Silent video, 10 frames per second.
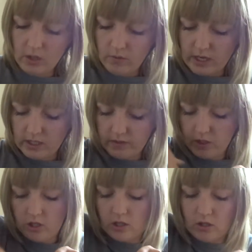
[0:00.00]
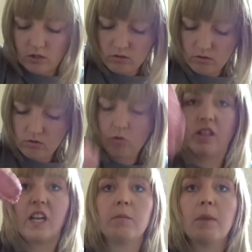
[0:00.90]
What else have I got in here? Oh,
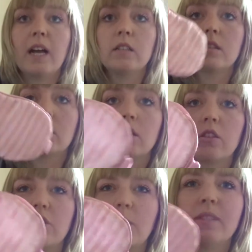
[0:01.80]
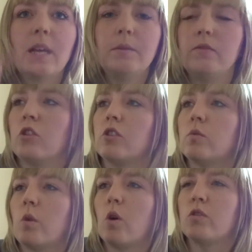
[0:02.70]
an eye mask, because sometimes if you're on
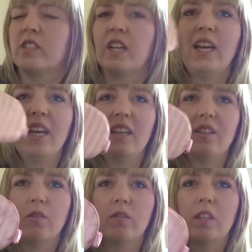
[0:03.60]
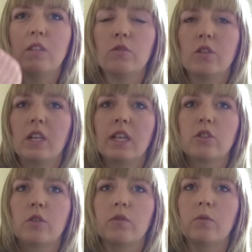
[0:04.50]
the wards, you know, they don't turn the
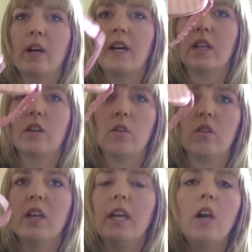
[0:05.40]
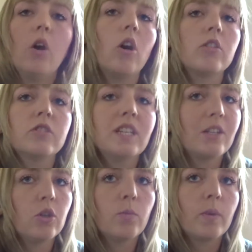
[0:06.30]
lights off for a while, or also
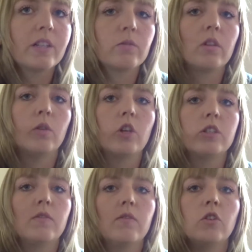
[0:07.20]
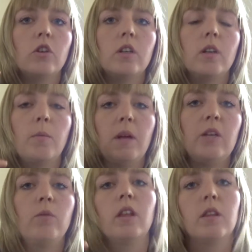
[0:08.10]
take earplugs with you, because if you're in a
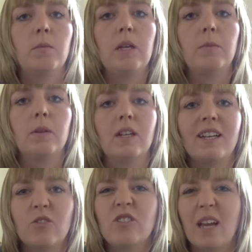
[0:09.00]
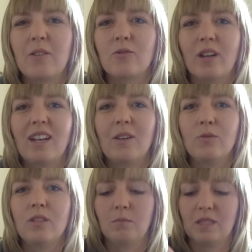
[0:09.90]
bay with other people, it could get quite
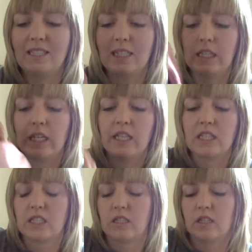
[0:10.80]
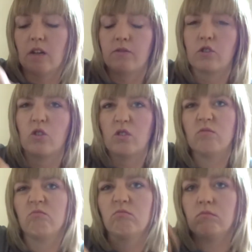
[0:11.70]
loud and busy in the nights and stuff. So
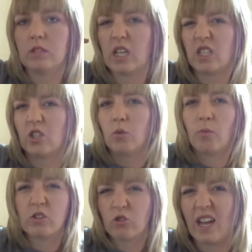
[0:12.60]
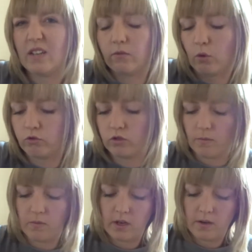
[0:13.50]
yeah, take earplugs or headphones or
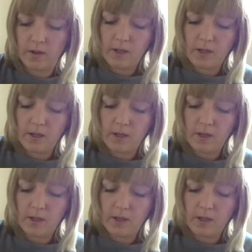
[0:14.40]
something.